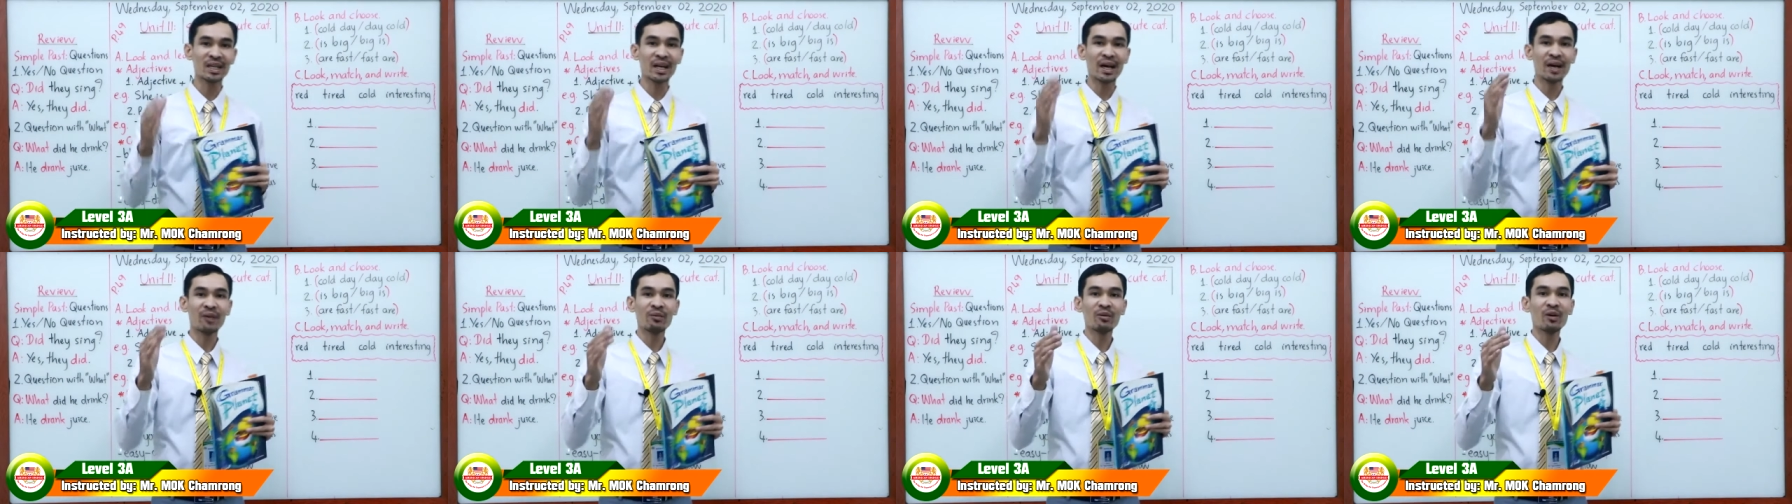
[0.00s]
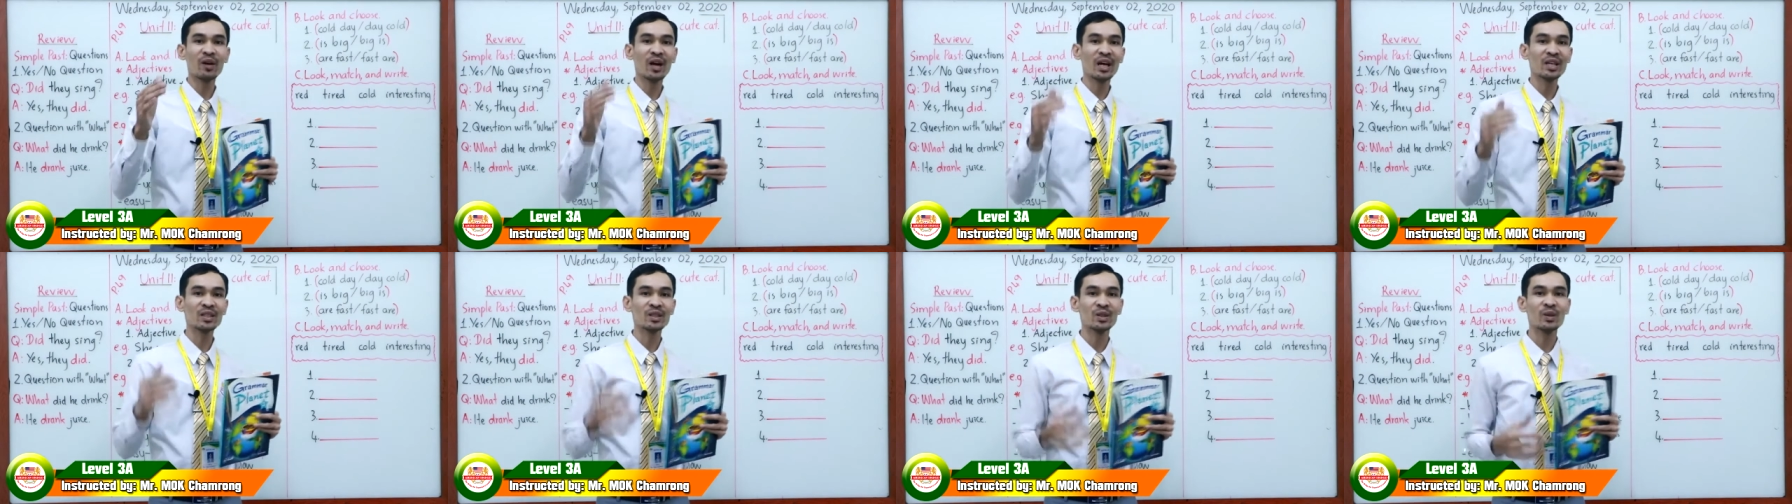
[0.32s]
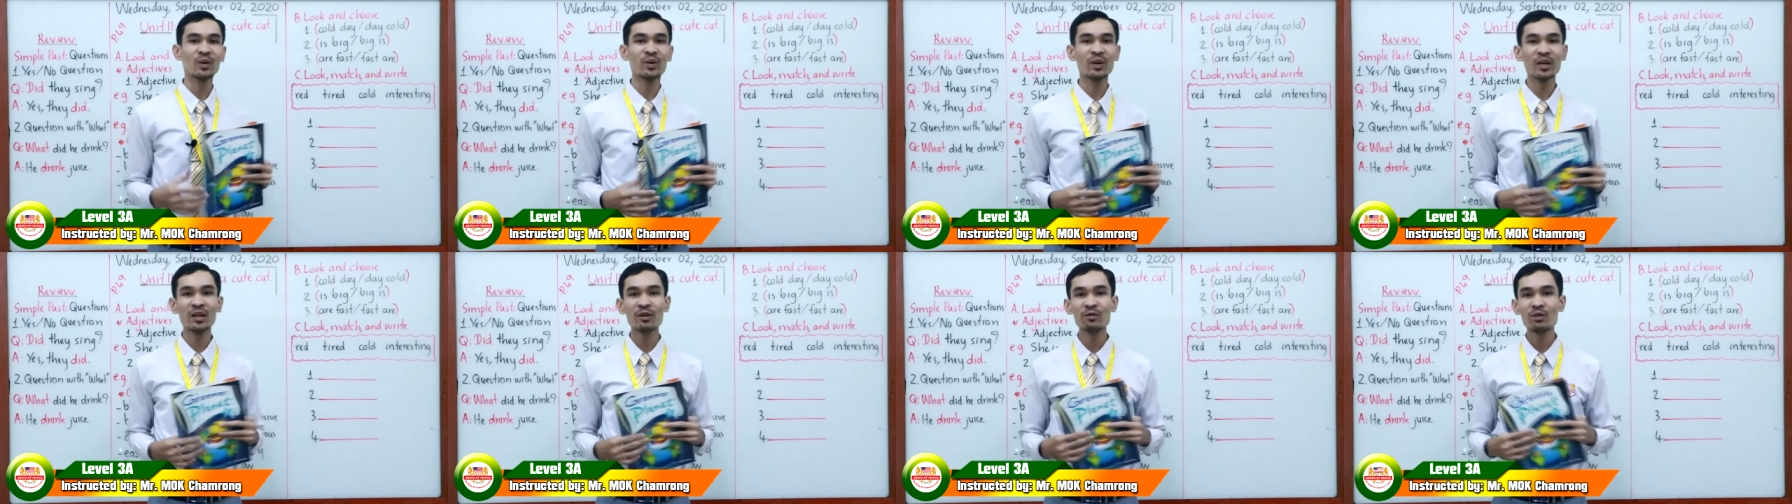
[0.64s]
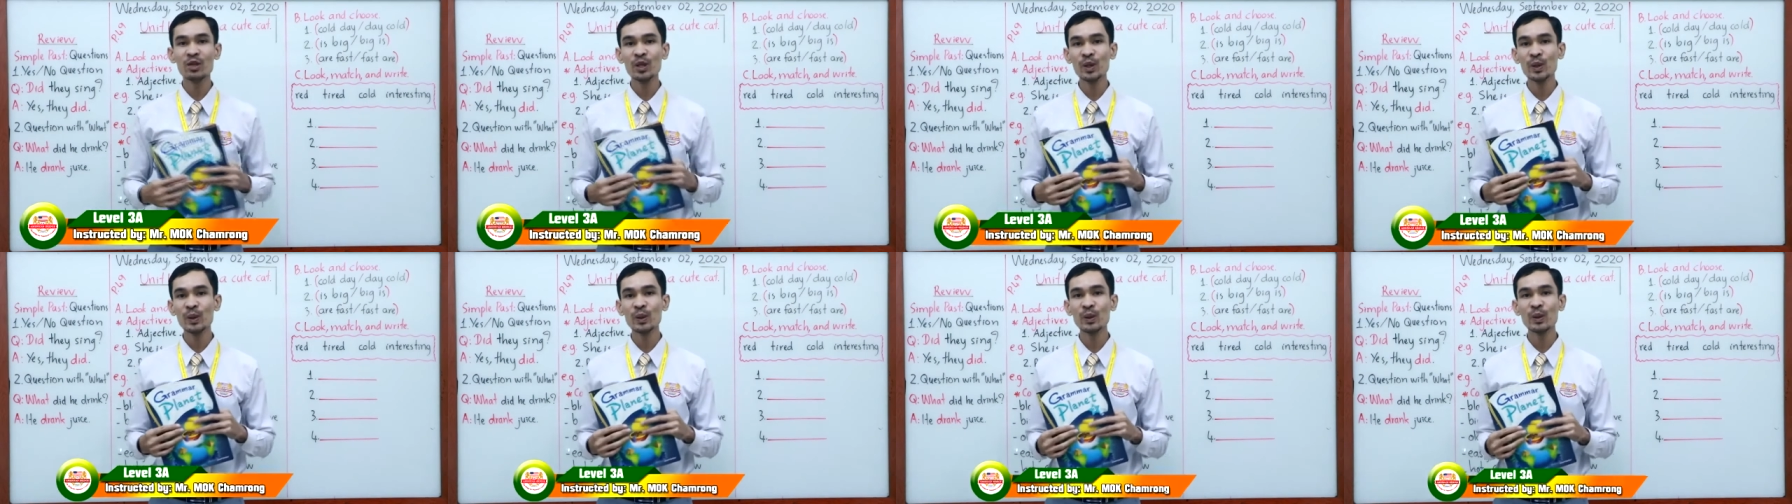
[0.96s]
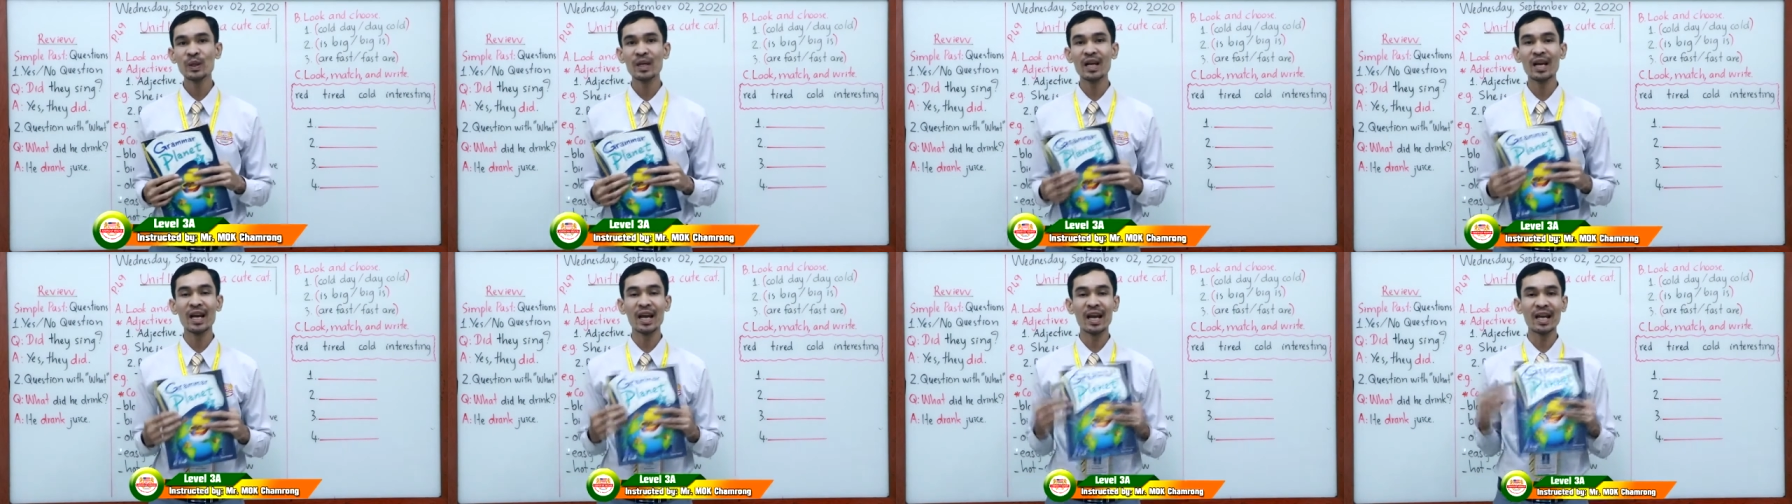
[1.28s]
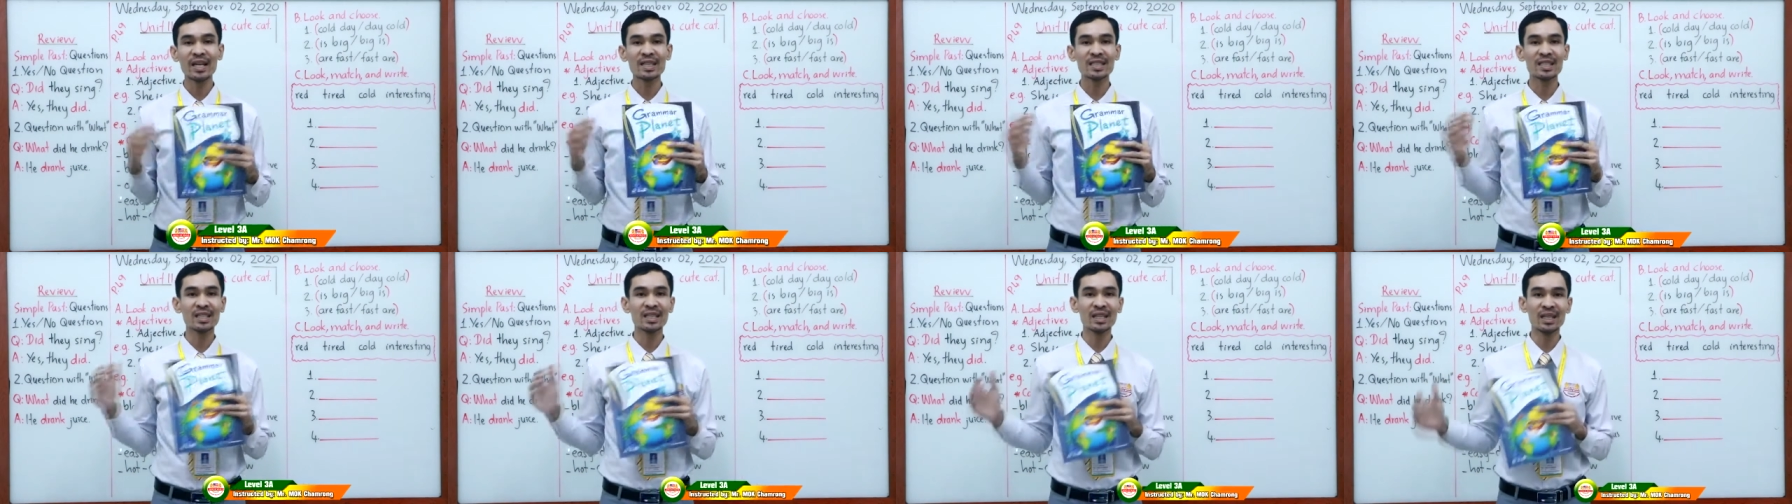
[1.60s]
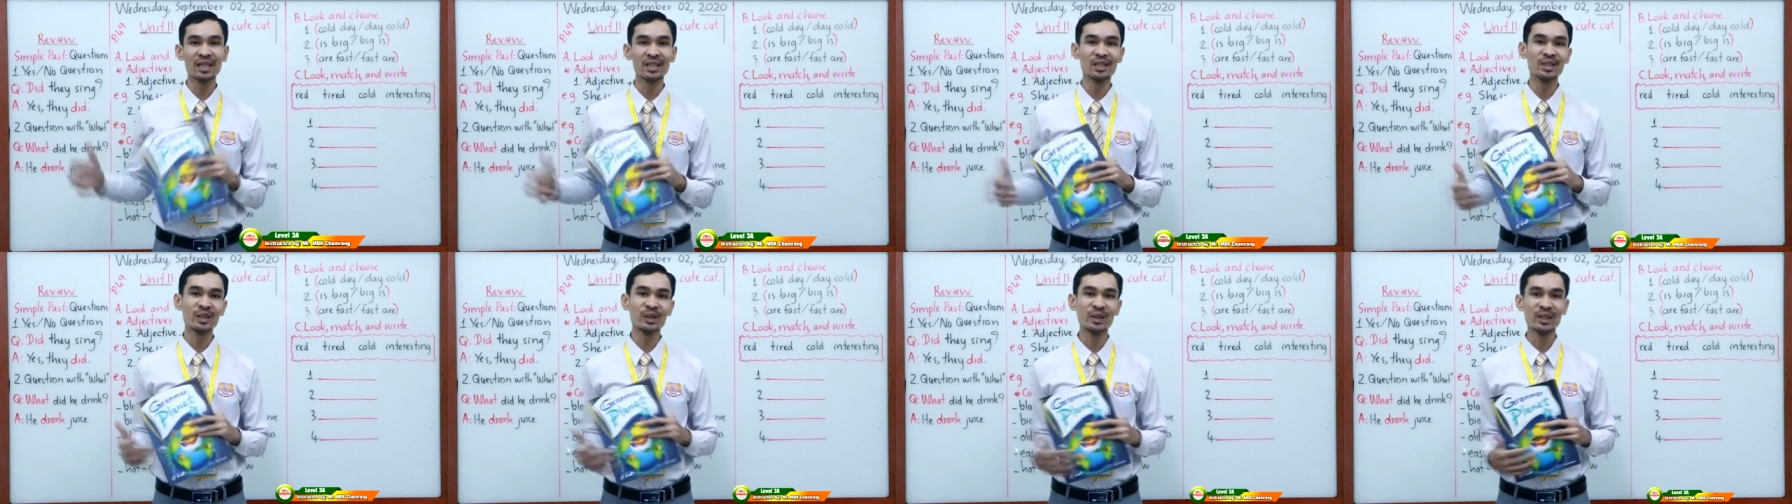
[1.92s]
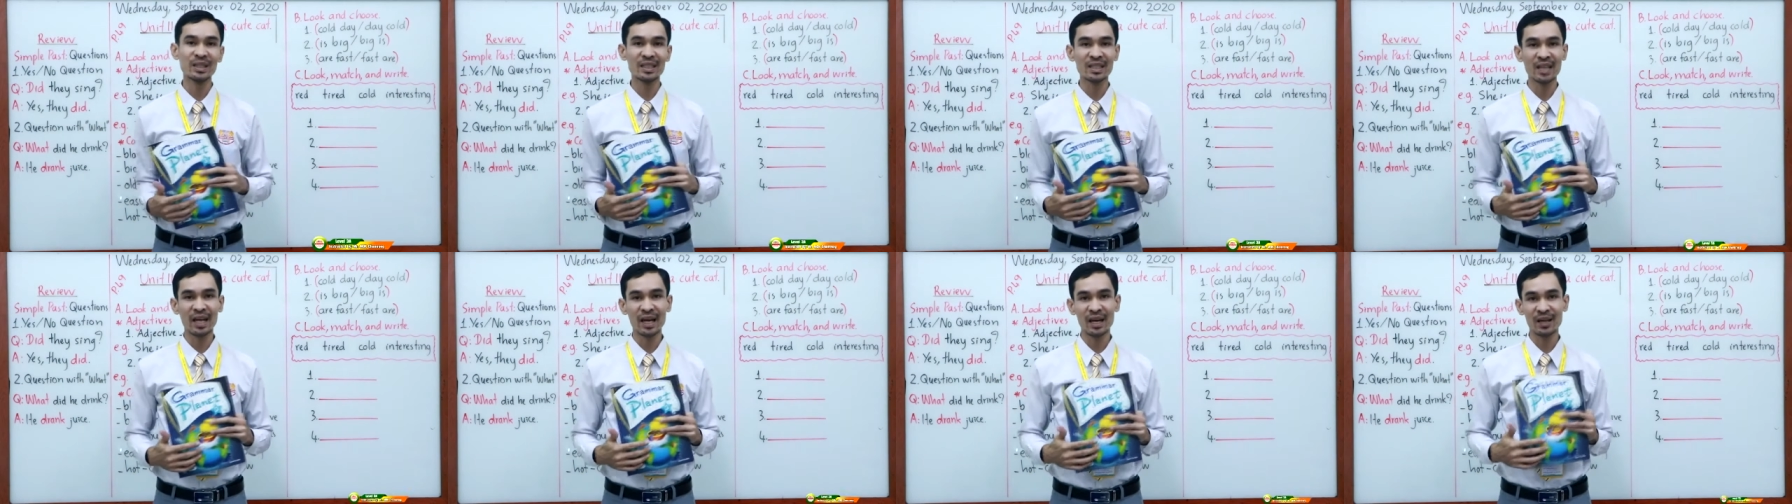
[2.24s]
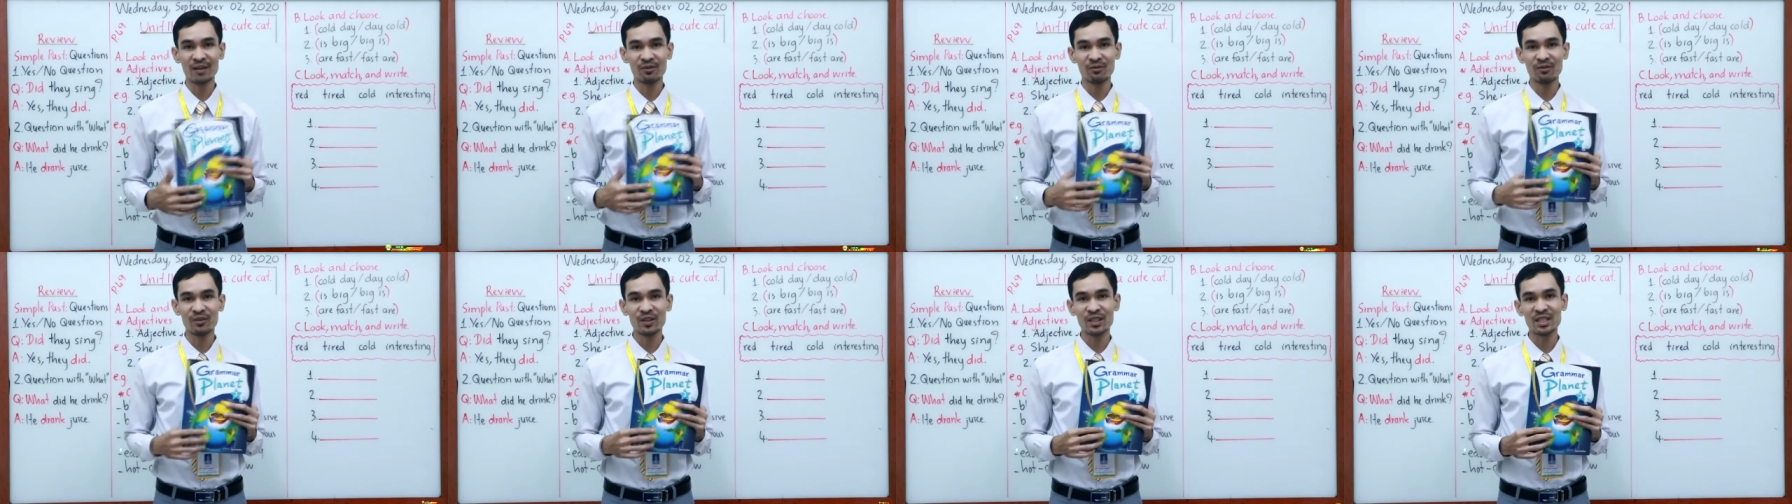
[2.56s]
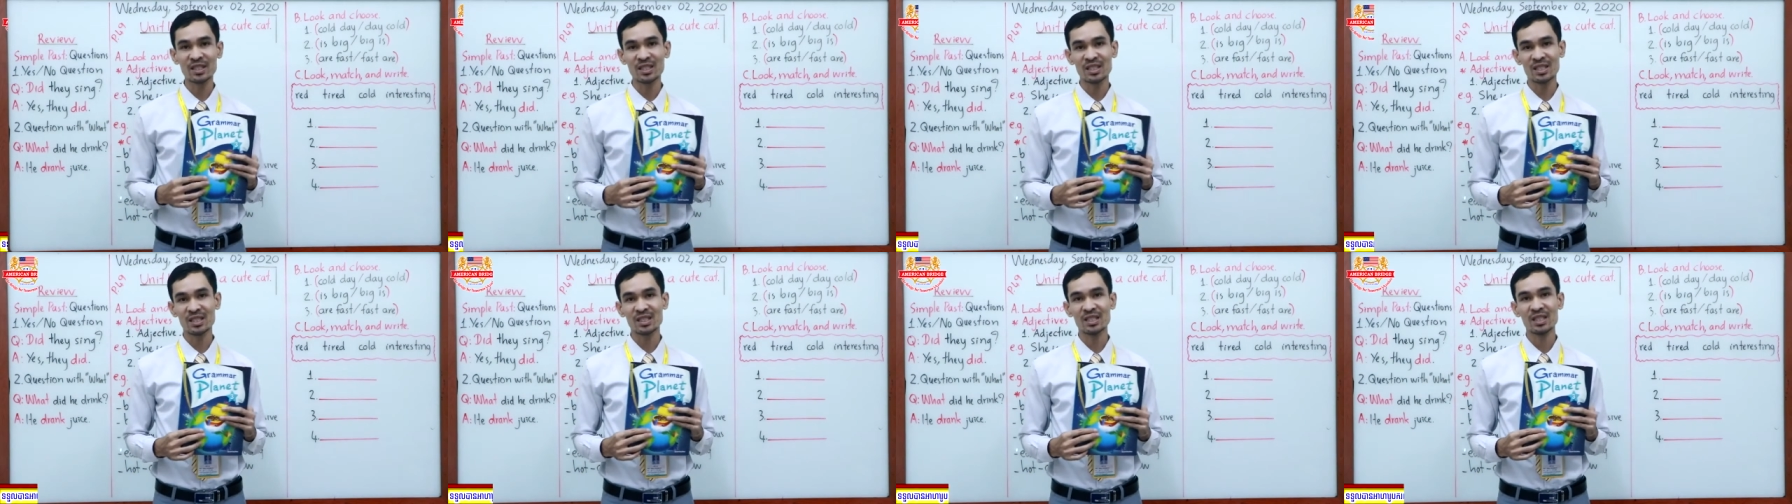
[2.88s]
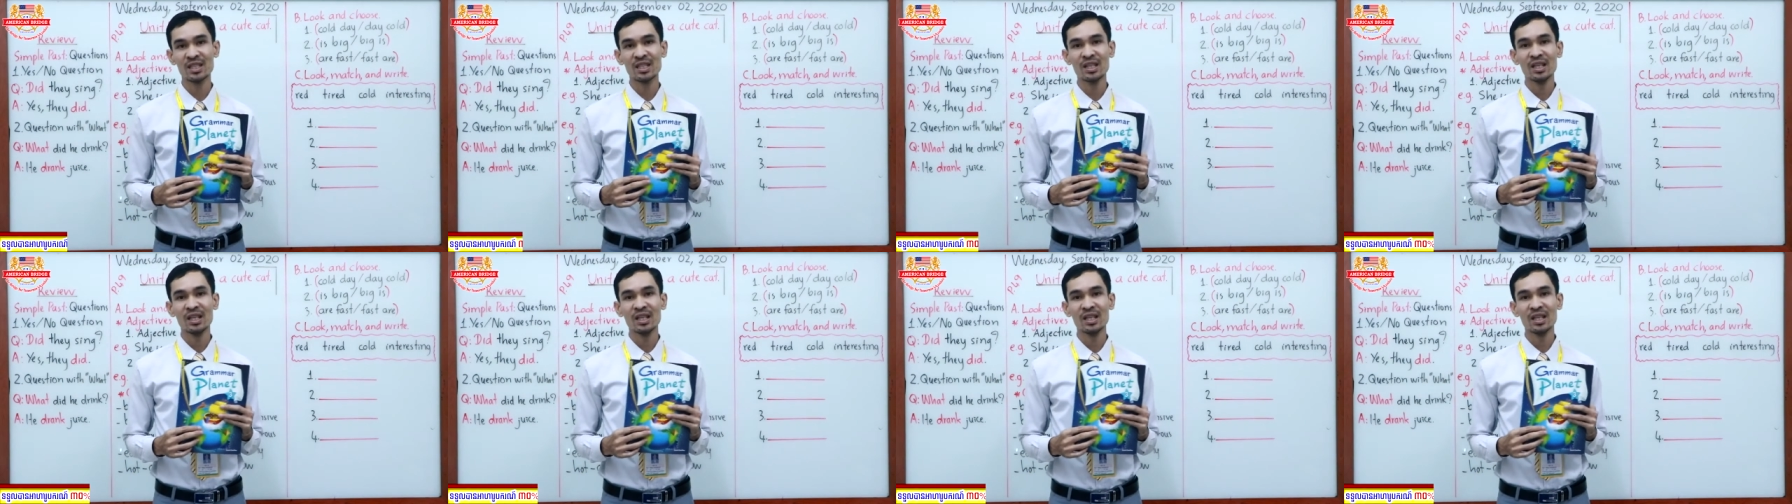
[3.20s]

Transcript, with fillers: I would like to review the lesson in unit 10 first.